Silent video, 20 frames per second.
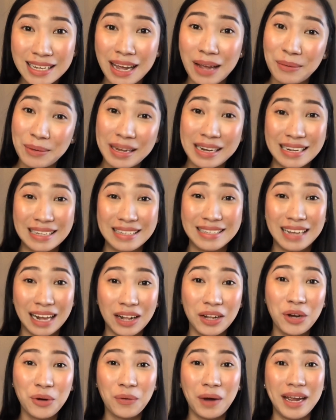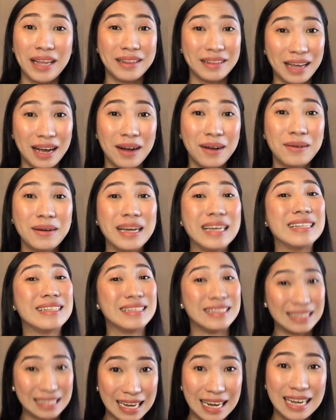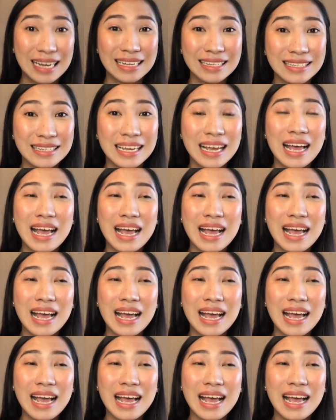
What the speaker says: I'm gonna tell you right now, it's not.